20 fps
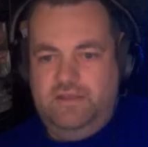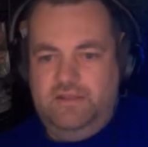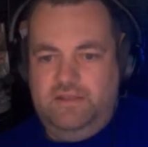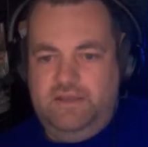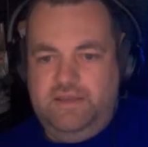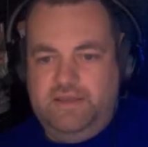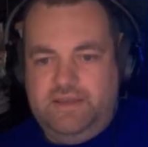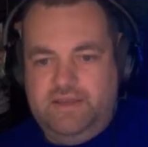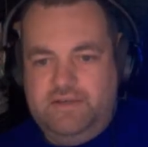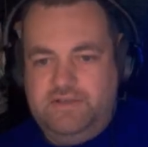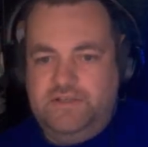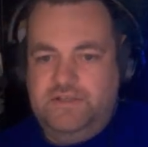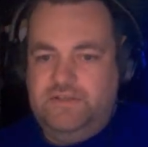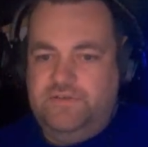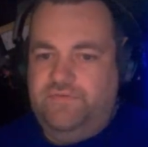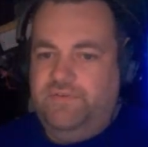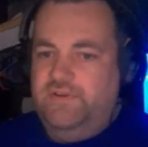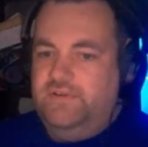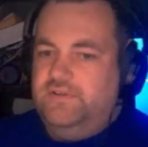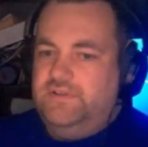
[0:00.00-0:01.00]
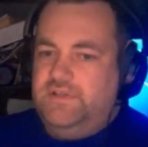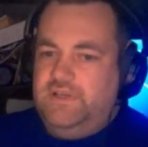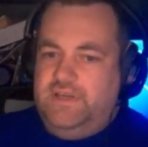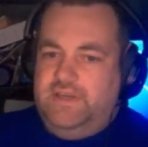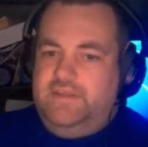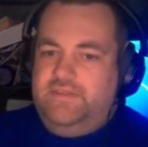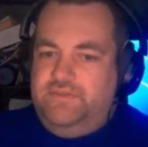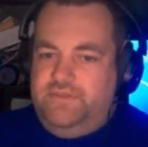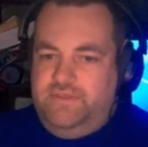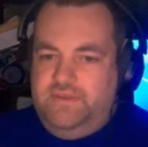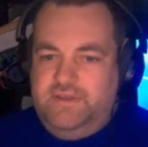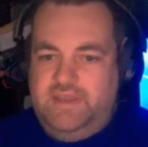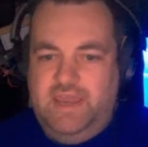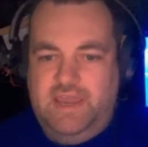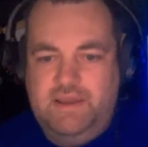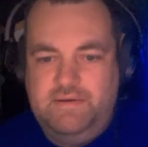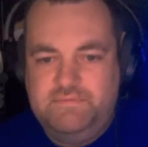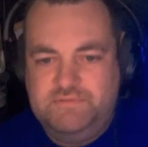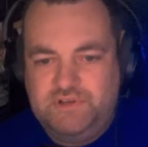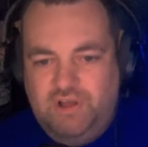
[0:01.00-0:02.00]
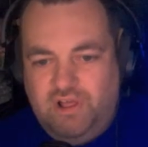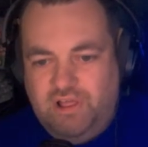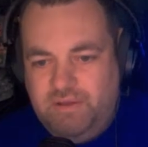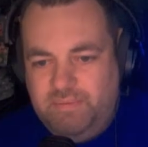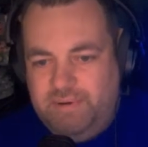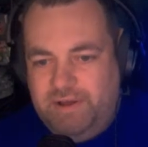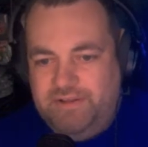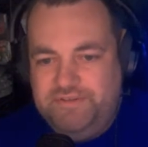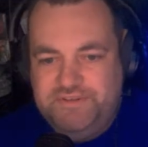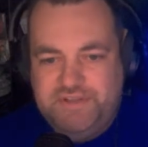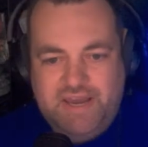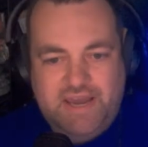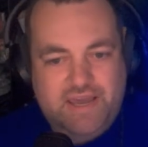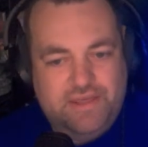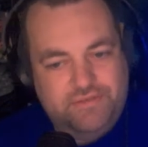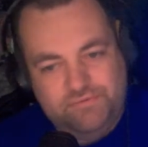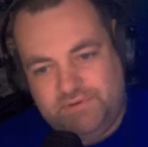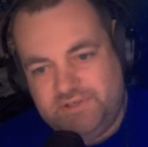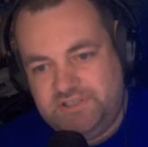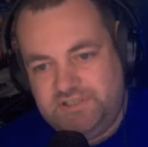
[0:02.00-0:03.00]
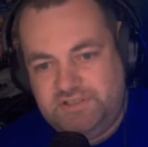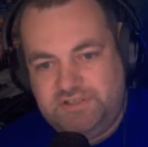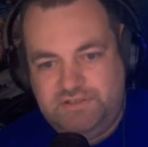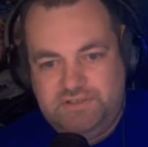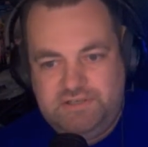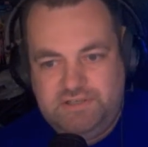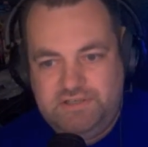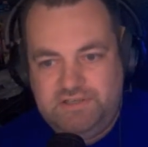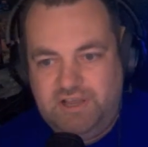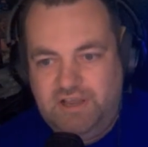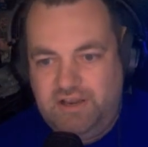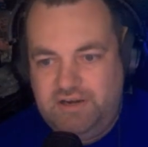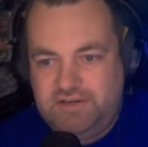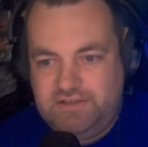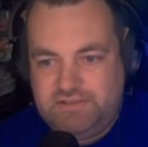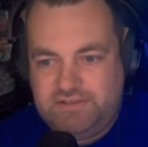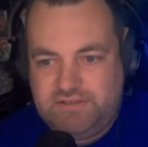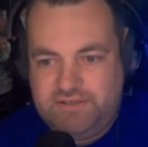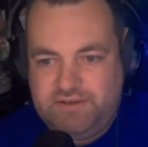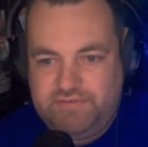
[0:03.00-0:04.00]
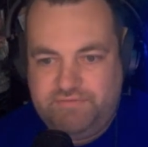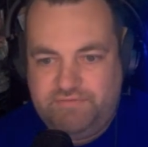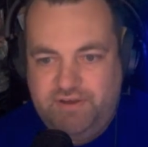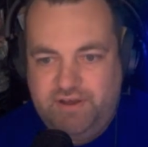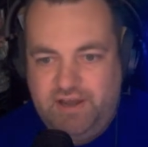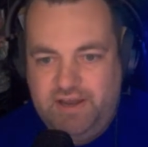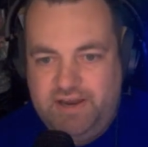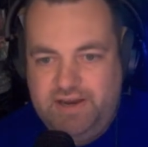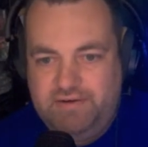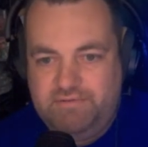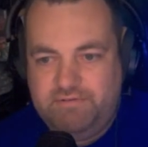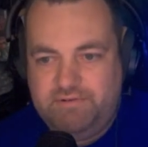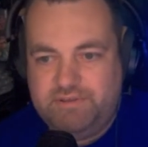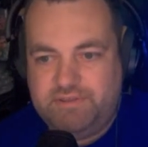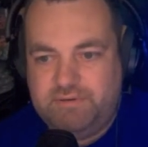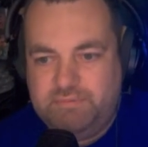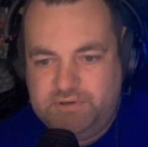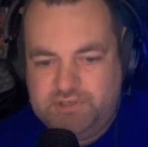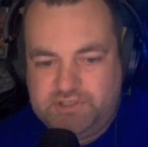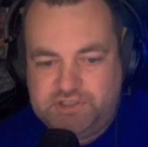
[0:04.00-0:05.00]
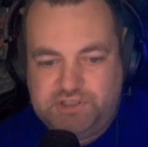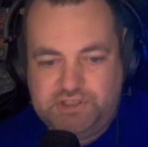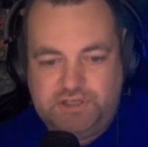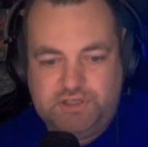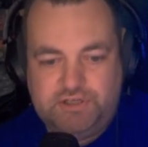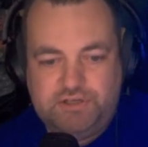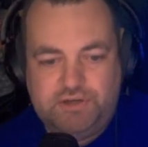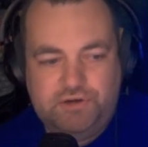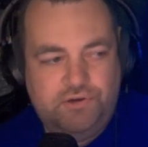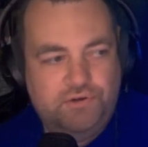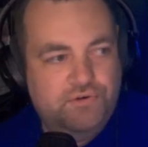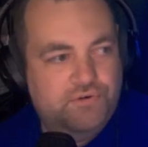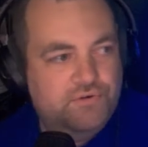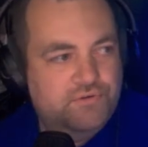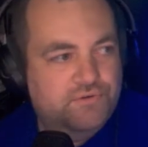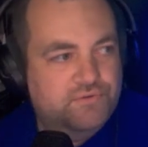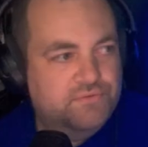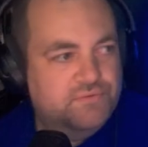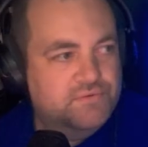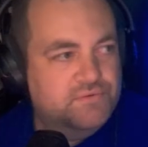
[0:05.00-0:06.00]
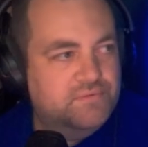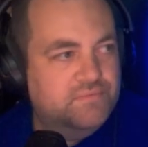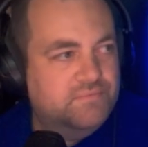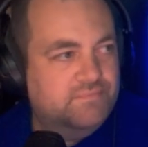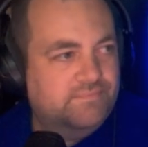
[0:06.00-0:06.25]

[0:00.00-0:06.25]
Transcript: Like it just feels like the game's all about death, which is honestly fine with a mature tone.